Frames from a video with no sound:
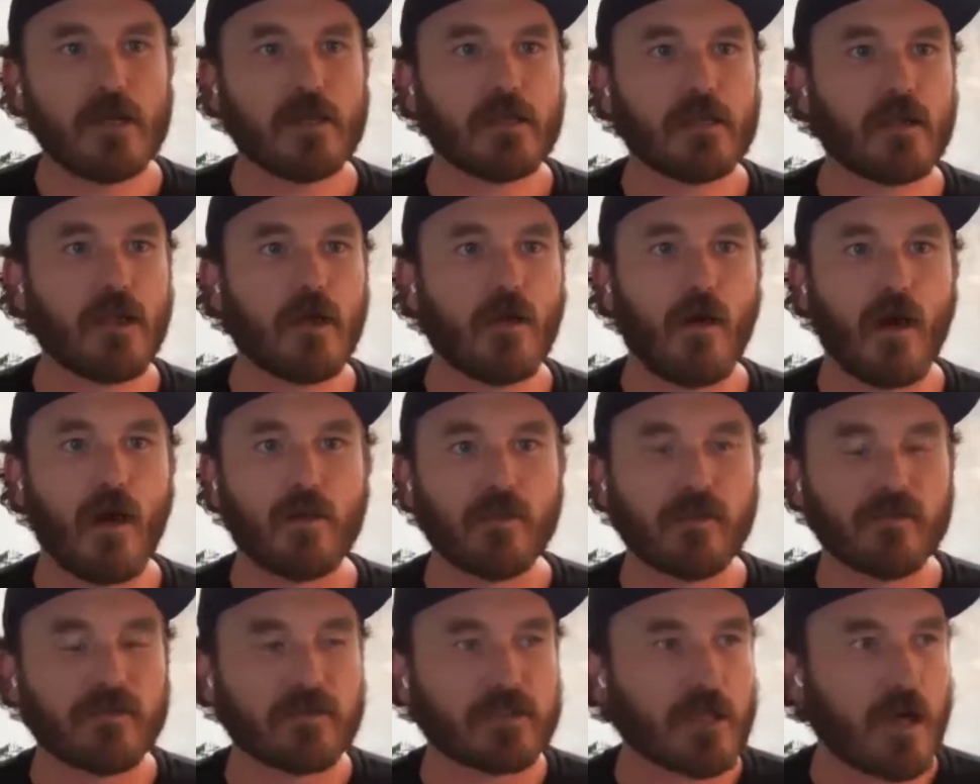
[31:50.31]

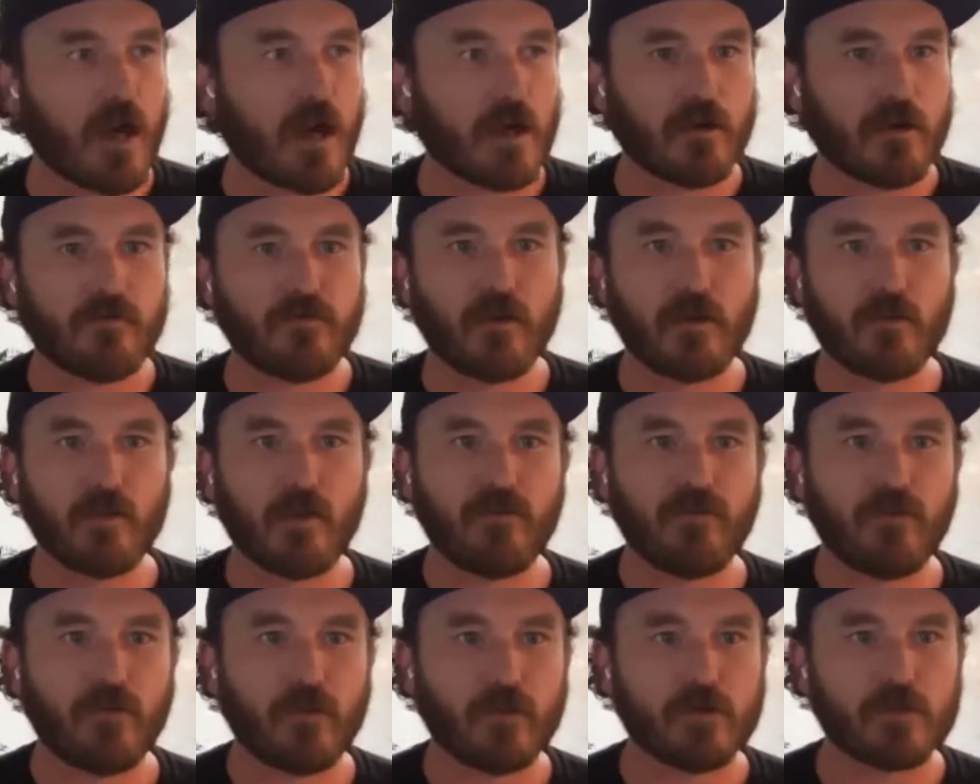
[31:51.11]
I'm a photographer, I'm a
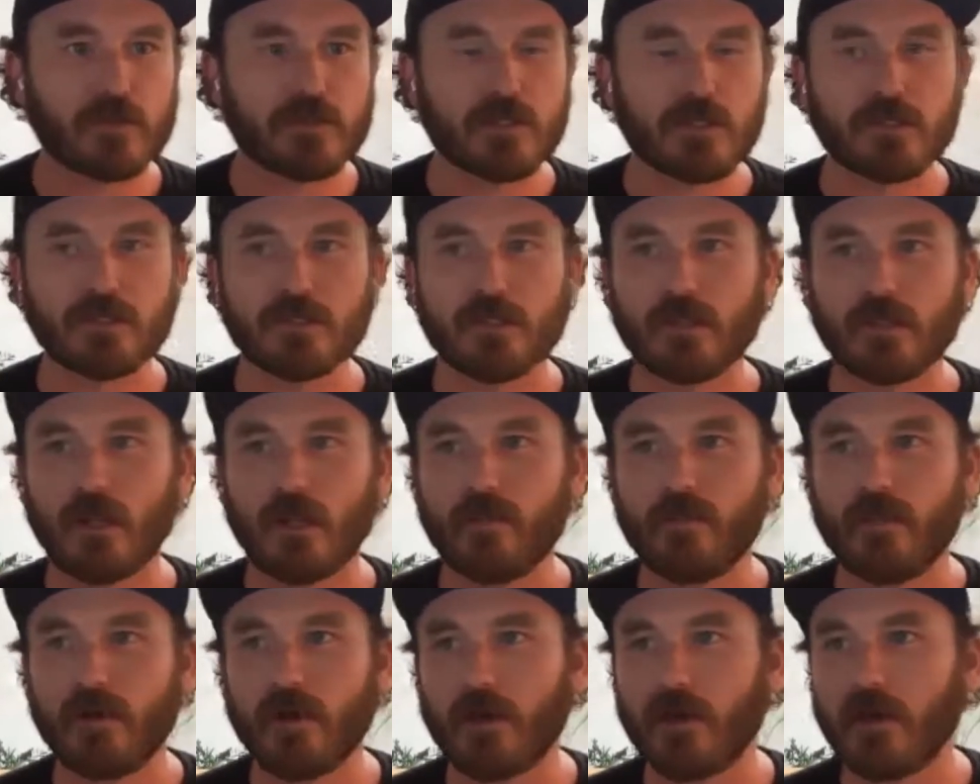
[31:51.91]
photo assistant,
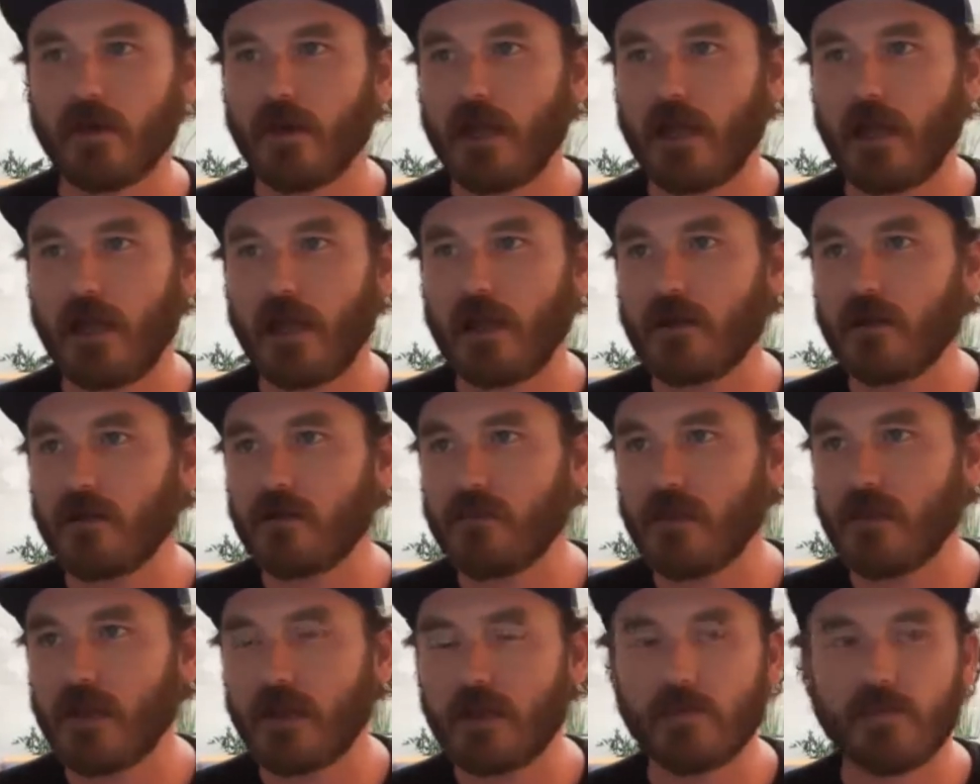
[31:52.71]
I'm a hair
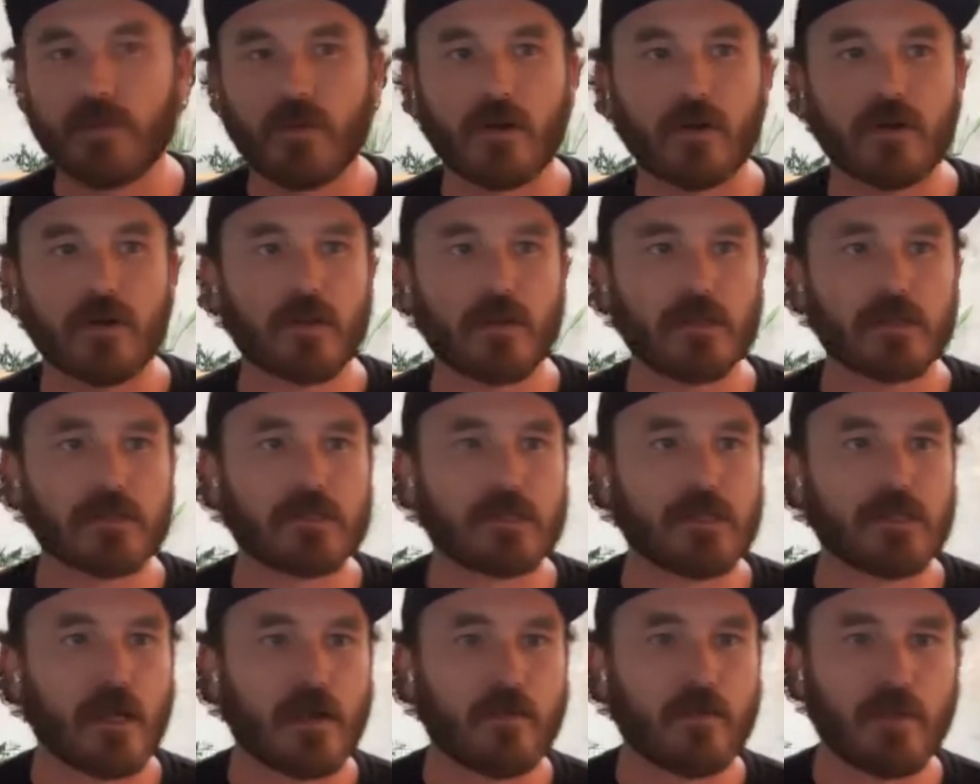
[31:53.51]
and makeup
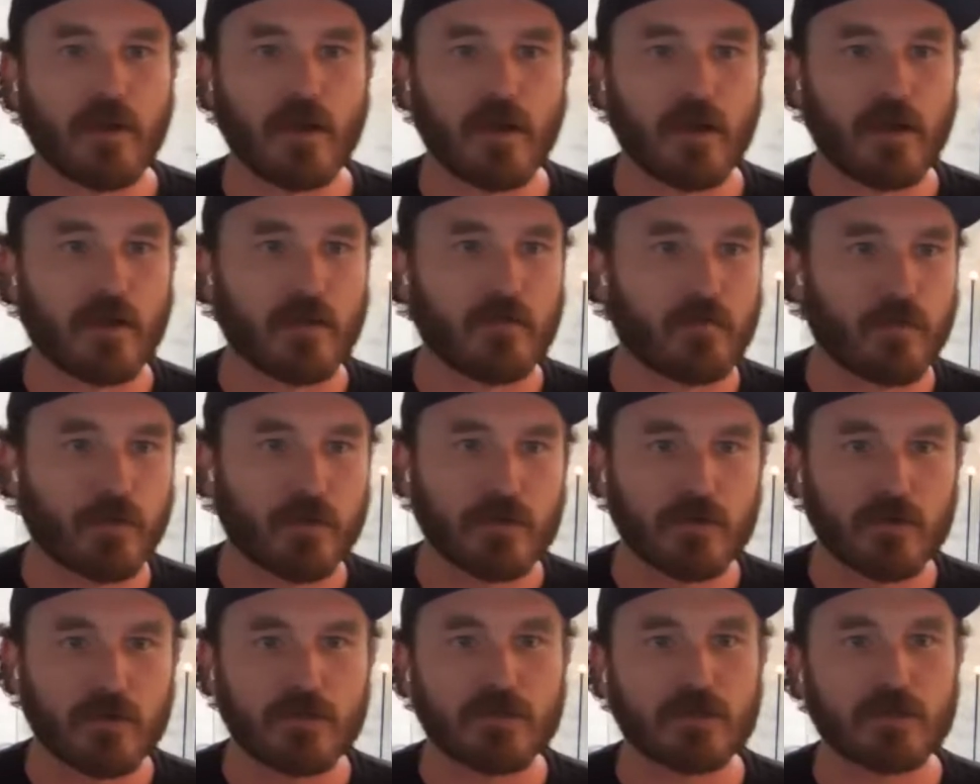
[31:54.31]
artist, I'm a
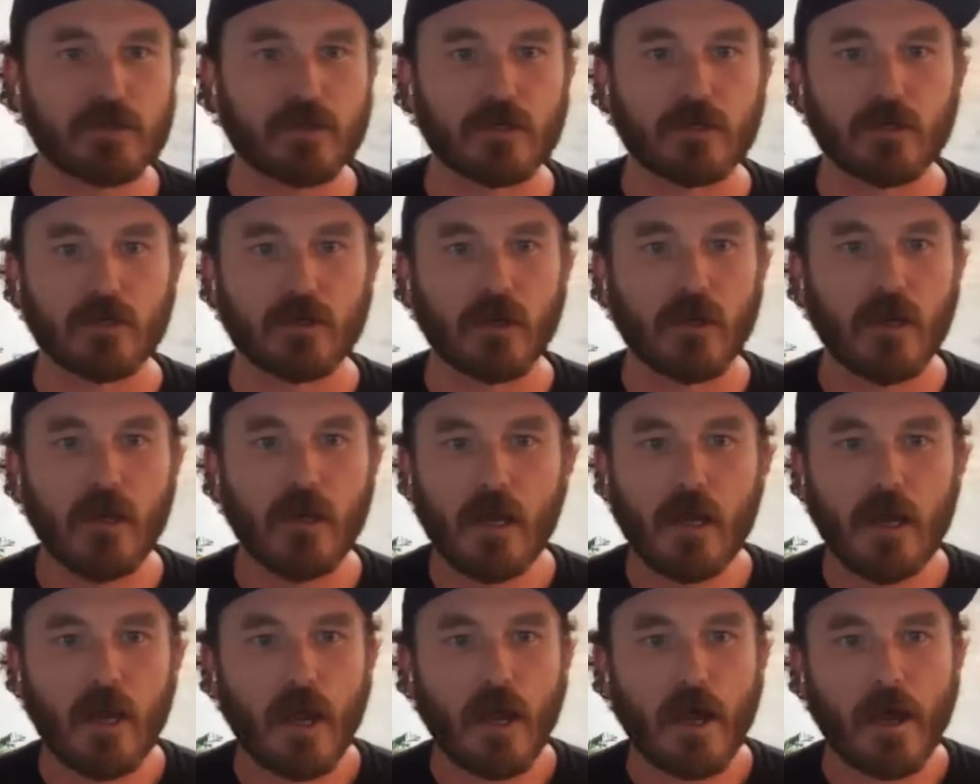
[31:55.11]
producer,
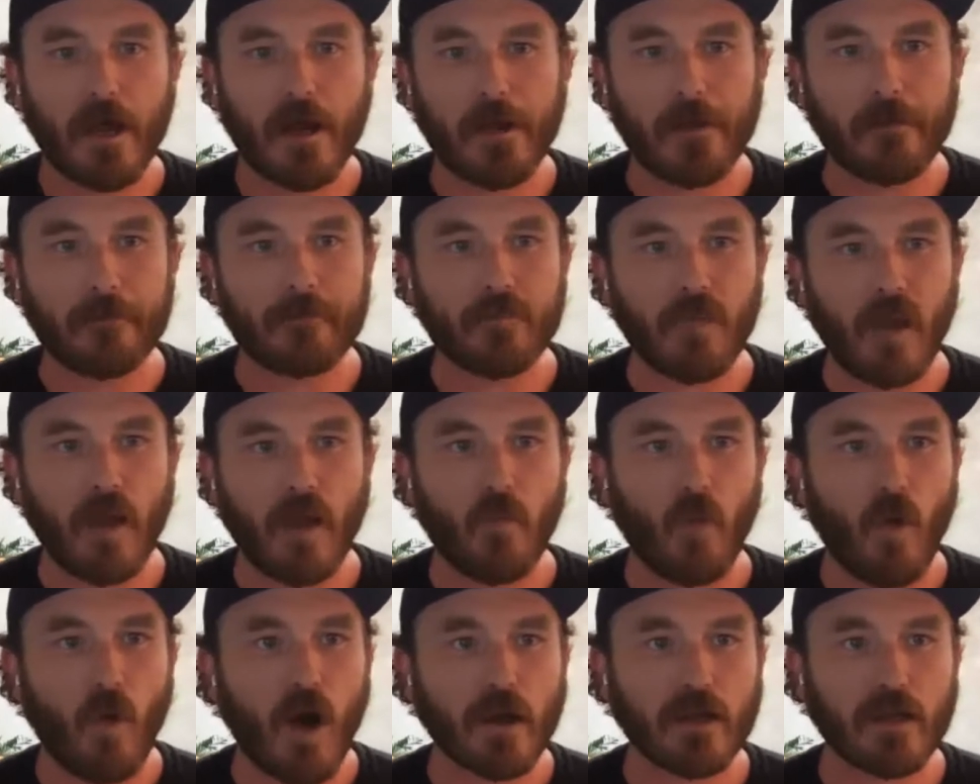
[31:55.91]

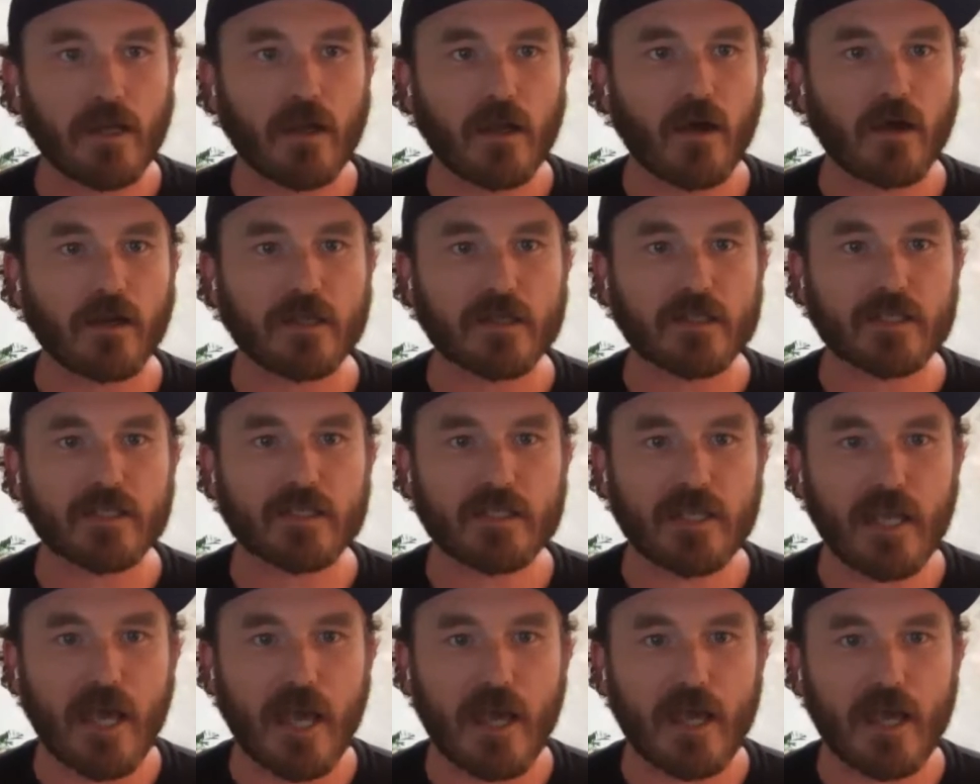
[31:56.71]
I'm walking on a
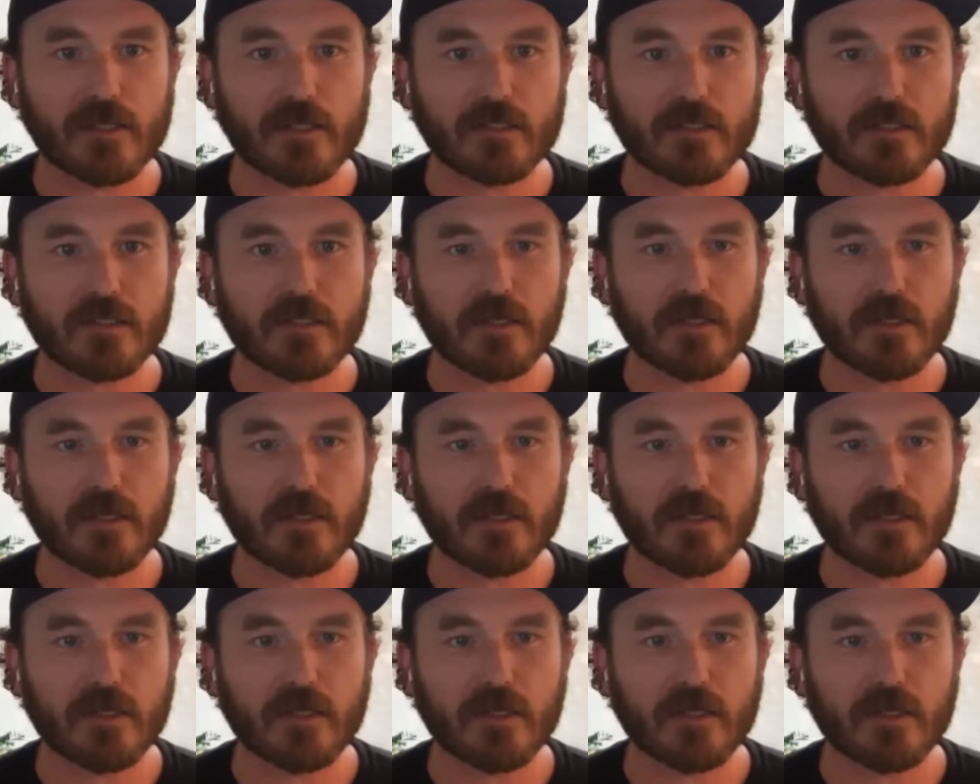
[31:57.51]
set.